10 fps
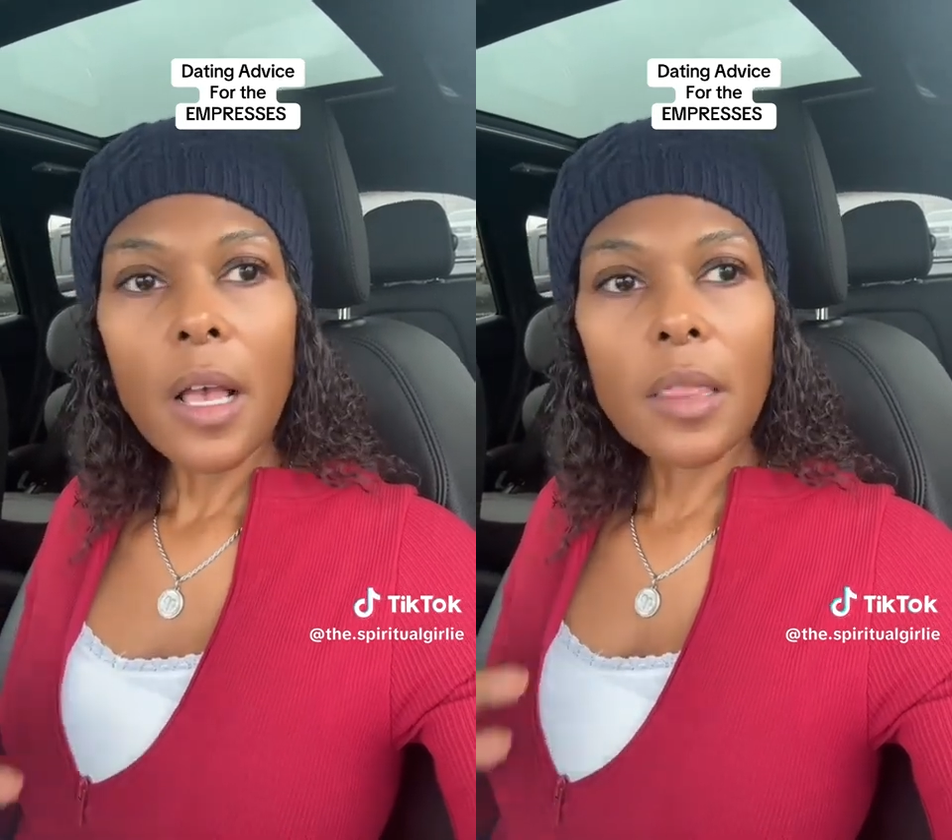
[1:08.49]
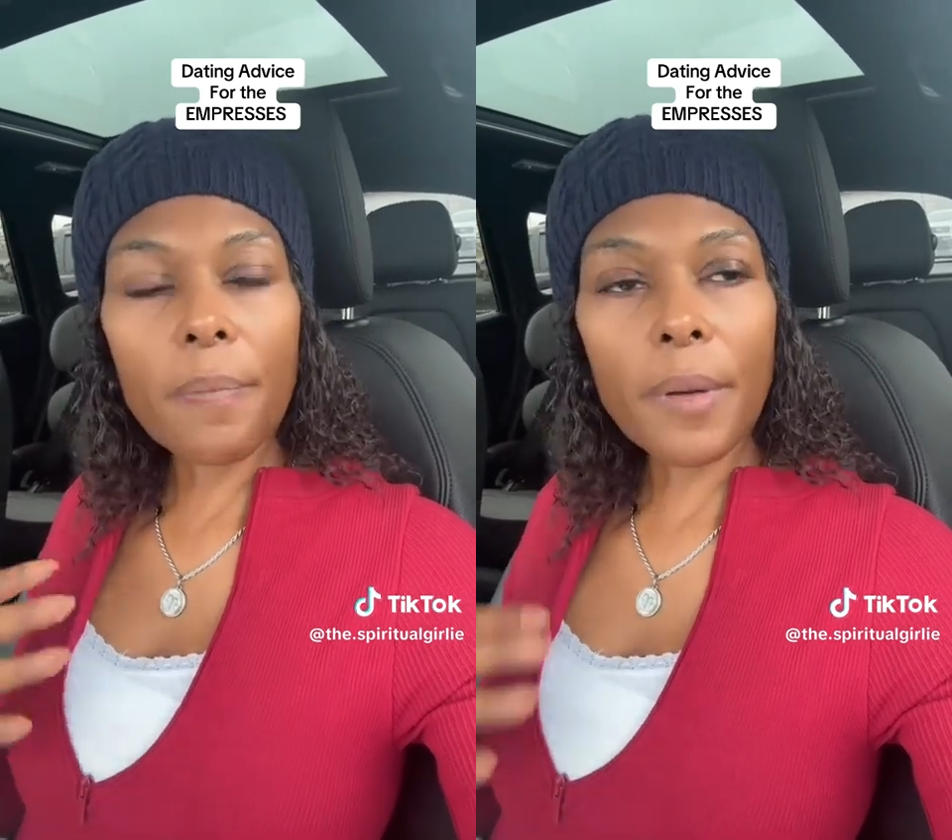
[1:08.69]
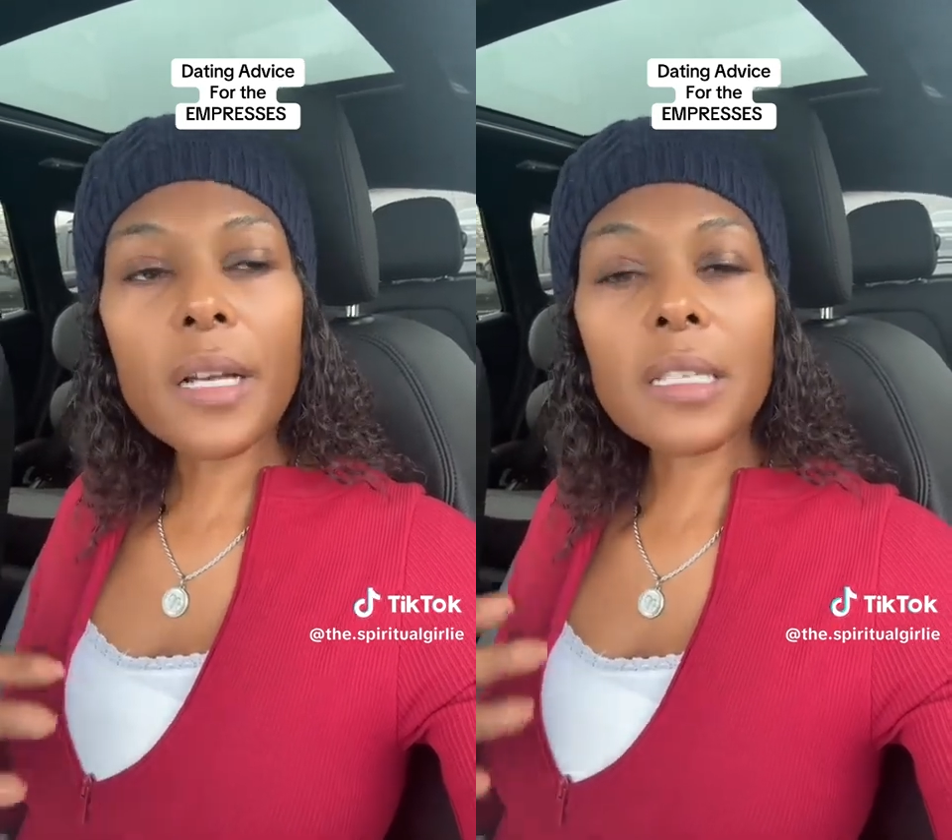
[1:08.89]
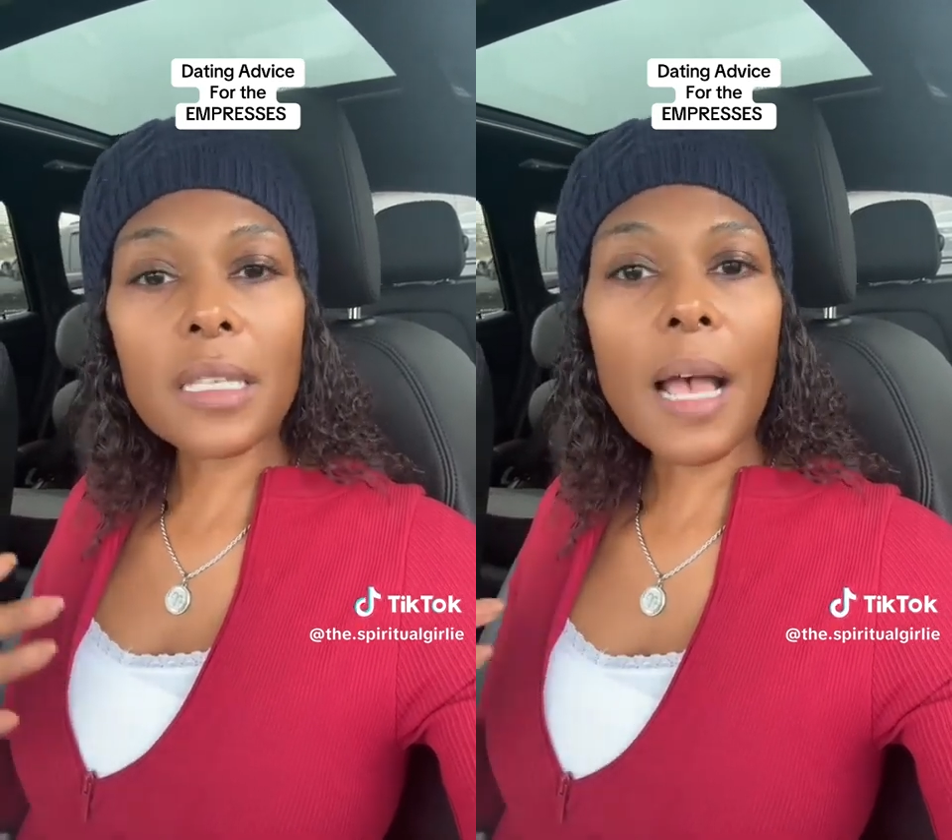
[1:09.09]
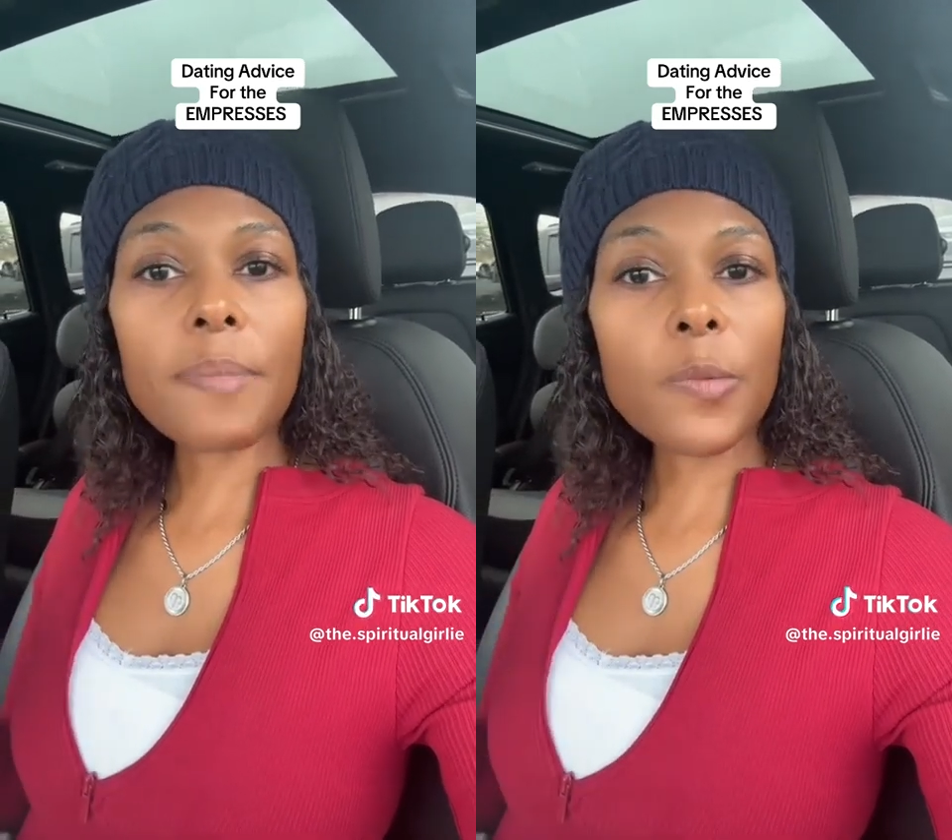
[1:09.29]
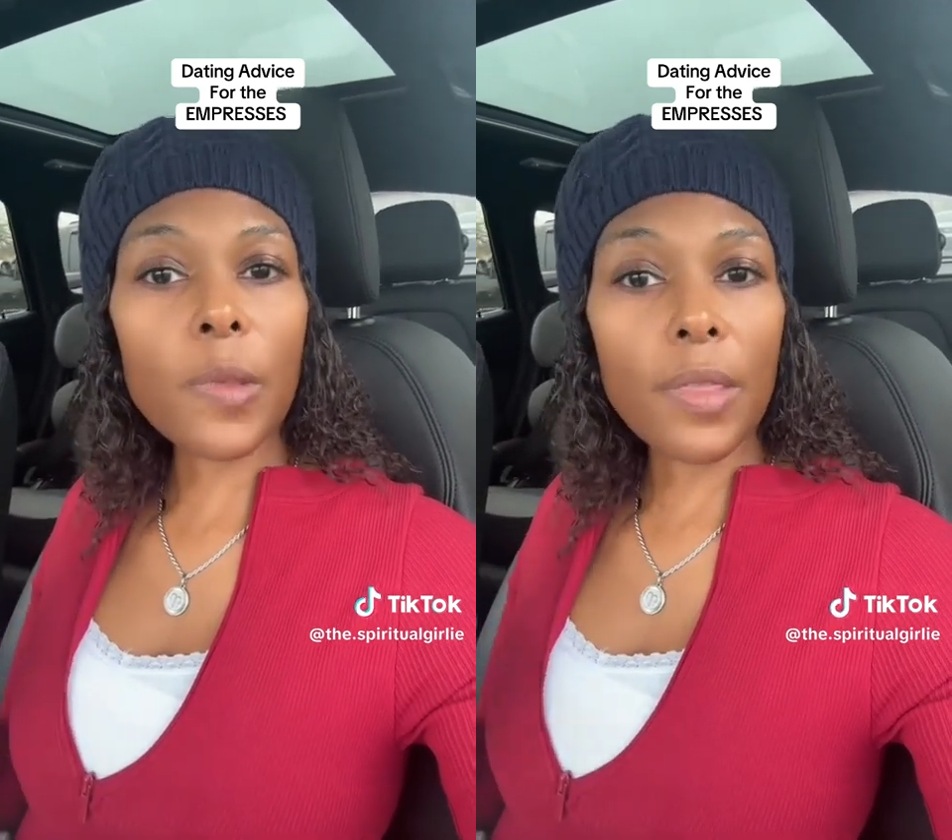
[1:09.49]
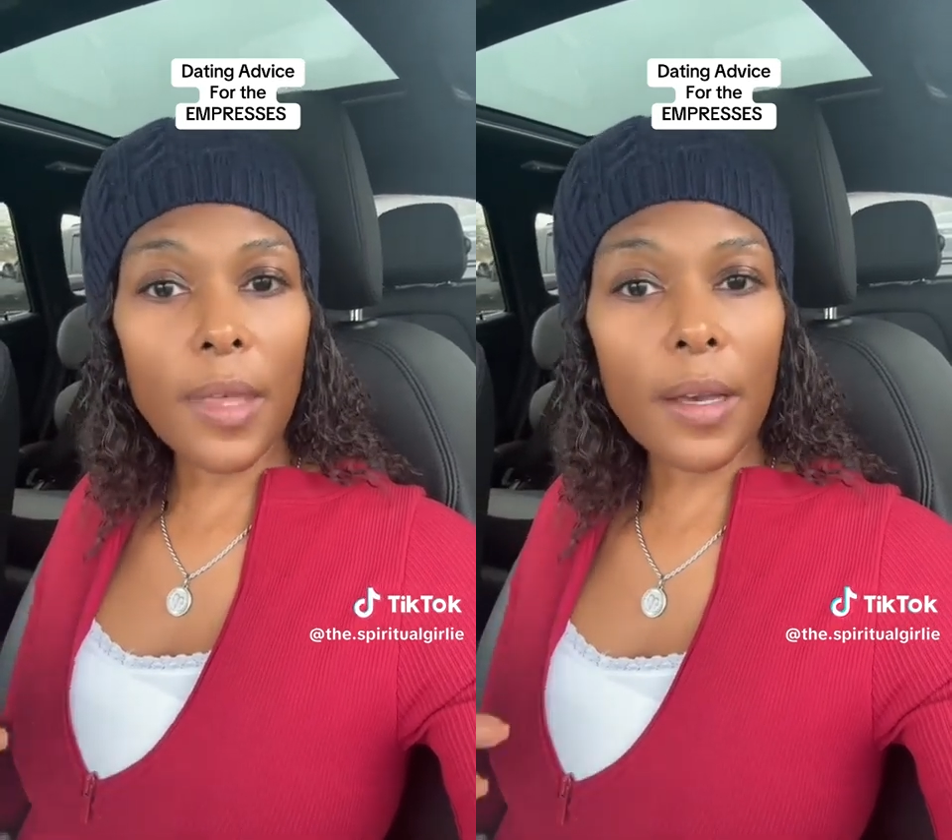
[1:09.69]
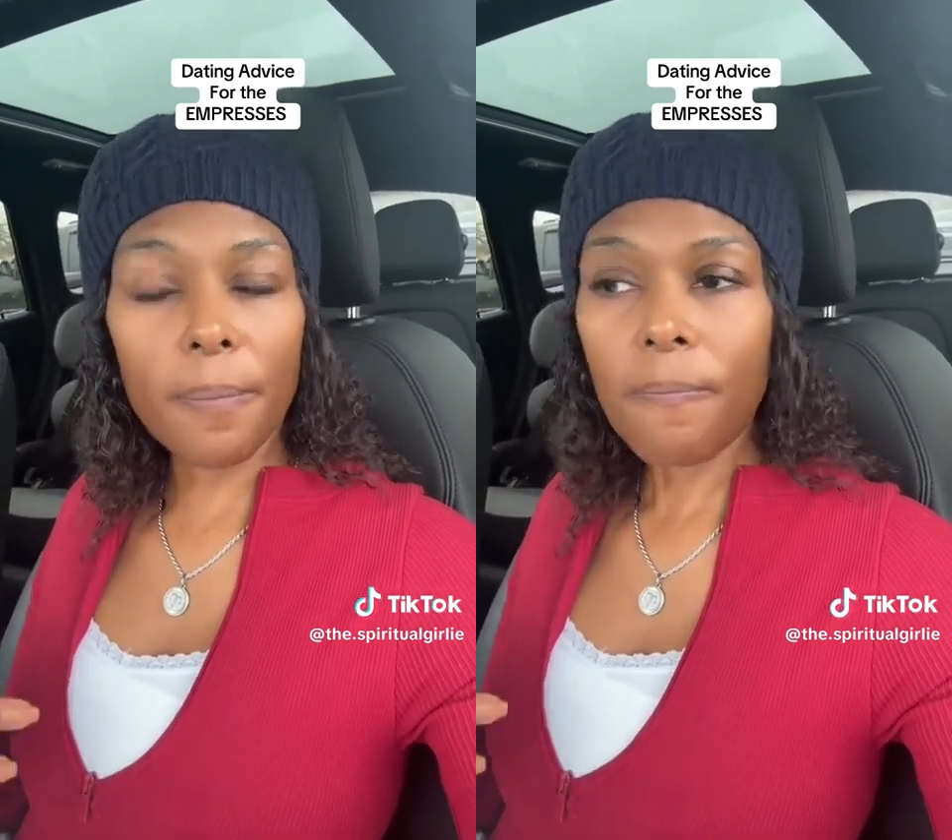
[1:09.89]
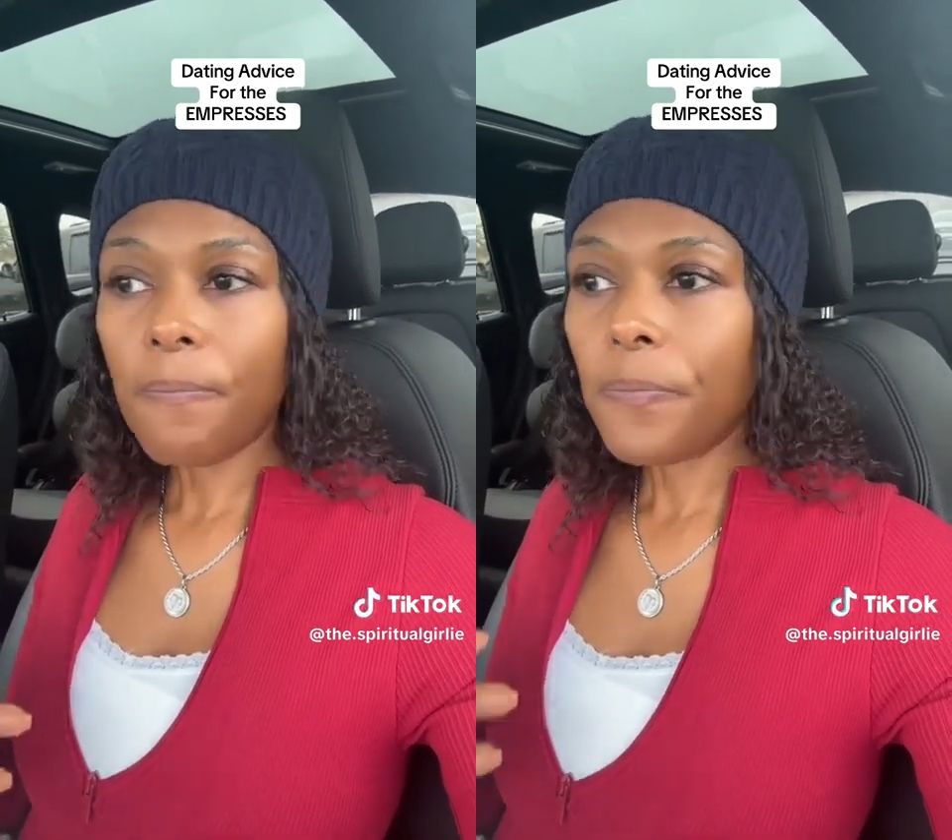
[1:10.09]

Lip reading: The buck stops with them.